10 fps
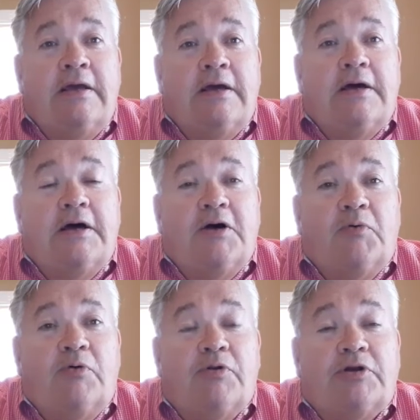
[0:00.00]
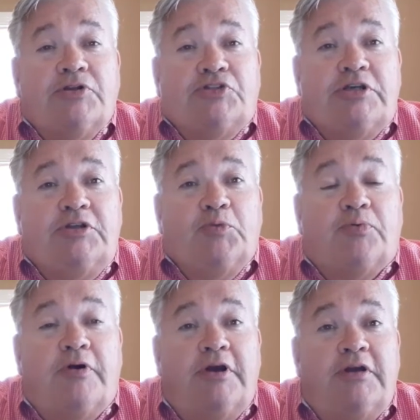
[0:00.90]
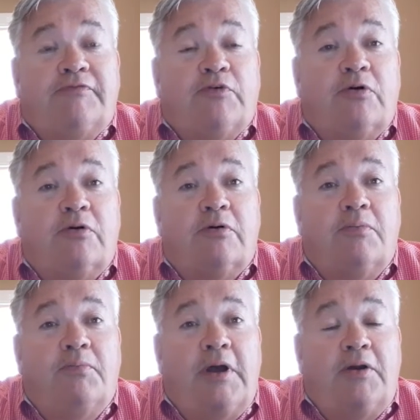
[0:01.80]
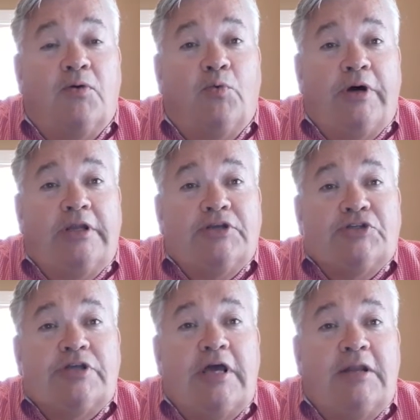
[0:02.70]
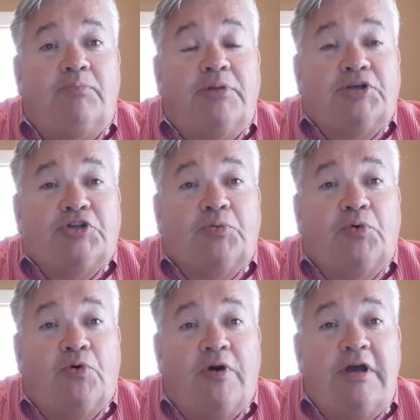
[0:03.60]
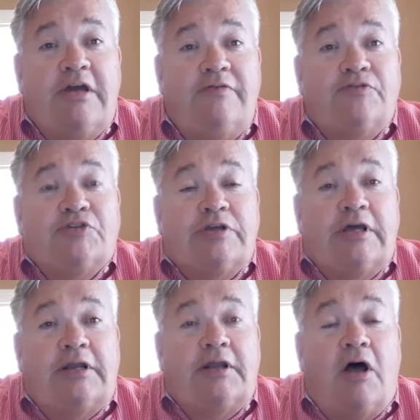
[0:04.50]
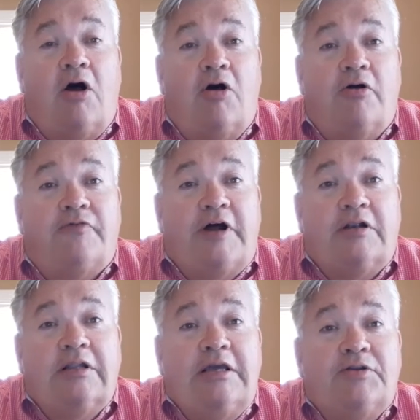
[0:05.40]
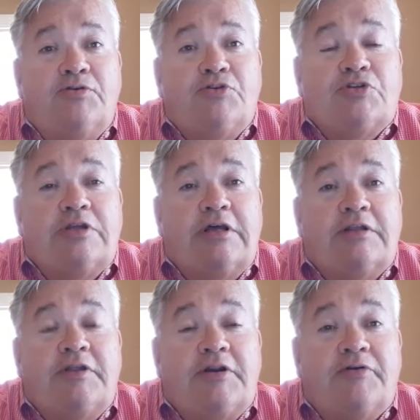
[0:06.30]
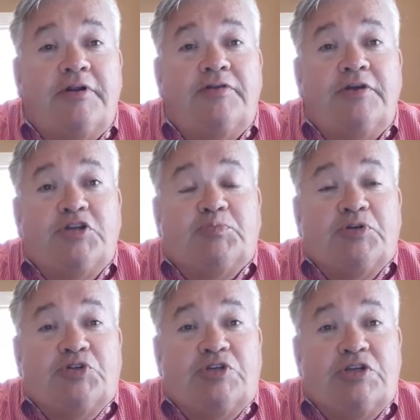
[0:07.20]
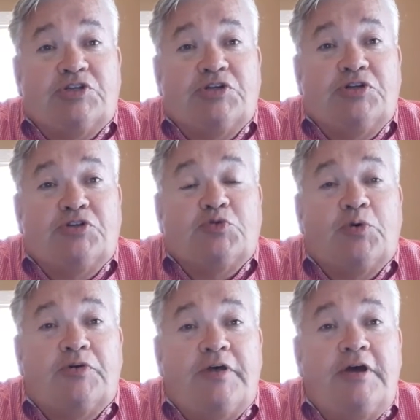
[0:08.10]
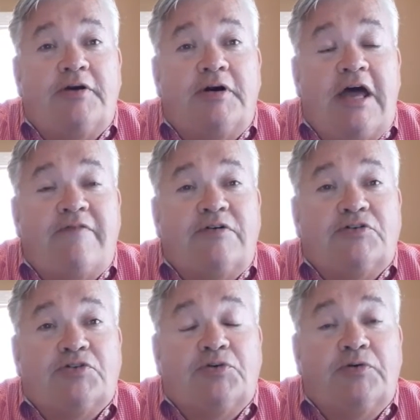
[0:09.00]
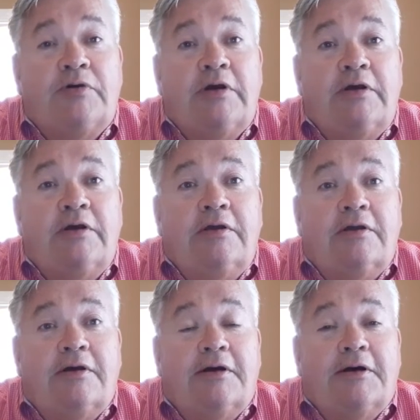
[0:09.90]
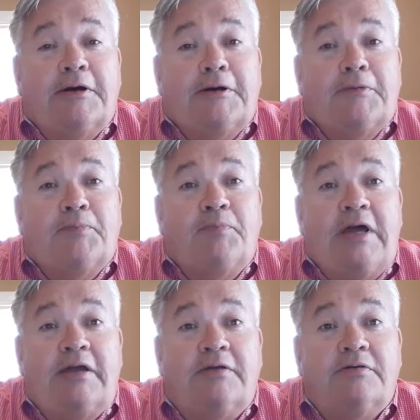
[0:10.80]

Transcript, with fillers: Uh, we want to continue praying for Mayor Willis and Bishop Graves and all of our leaders uh, that are in these positions where they are having to uh, make